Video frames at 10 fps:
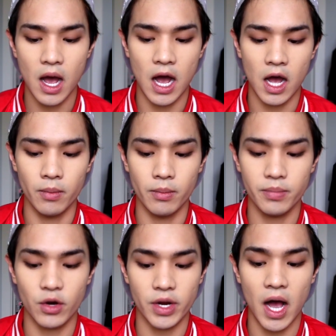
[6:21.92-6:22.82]
um,
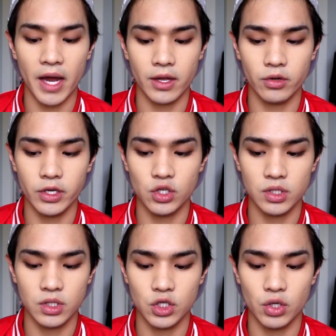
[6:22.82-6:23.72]
periodically
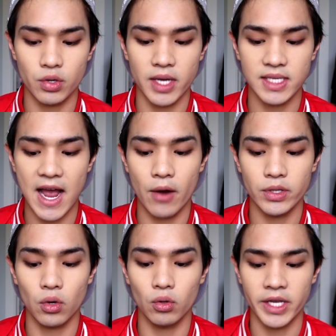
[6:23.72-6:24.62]
just to show you guys how
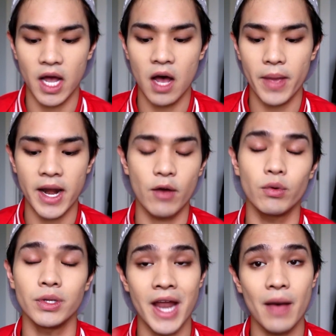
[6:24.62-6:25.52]
it's holding up and I
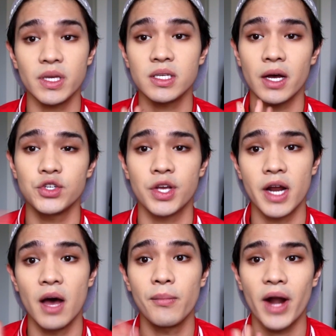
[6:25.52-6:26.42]
will not be touching
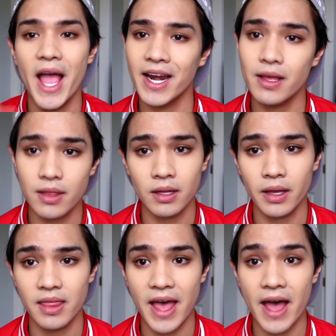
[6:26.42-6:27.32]
it up or anything
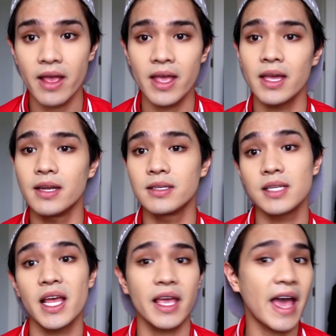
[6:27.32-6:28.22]
like that. It is
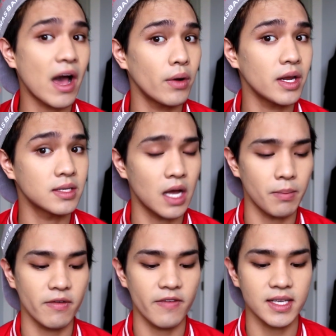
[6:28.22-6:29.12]
staying how it is on
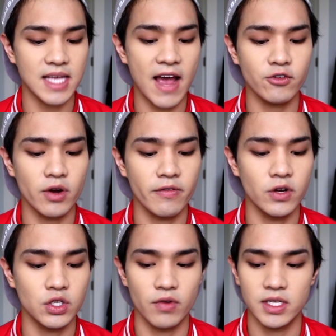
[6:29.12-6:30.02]
my face after I
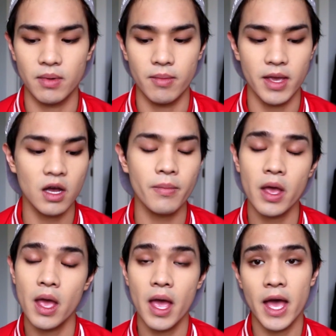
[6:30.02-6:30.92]
finish the rest of my makeup
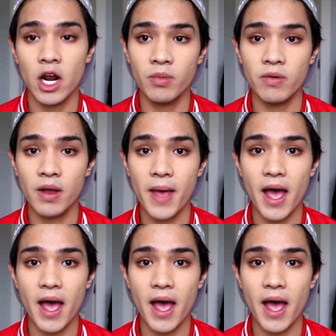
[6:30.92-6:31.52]
and I'll be right